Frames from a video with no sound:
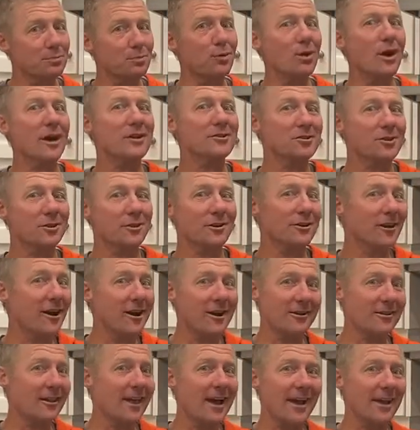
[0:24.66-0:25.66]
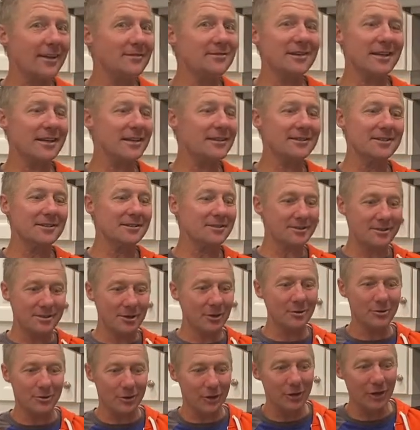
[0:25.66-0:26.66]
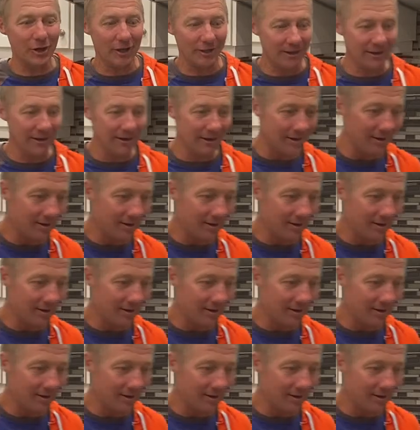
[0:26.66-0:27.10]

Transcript: pressure in our lives isn't so good.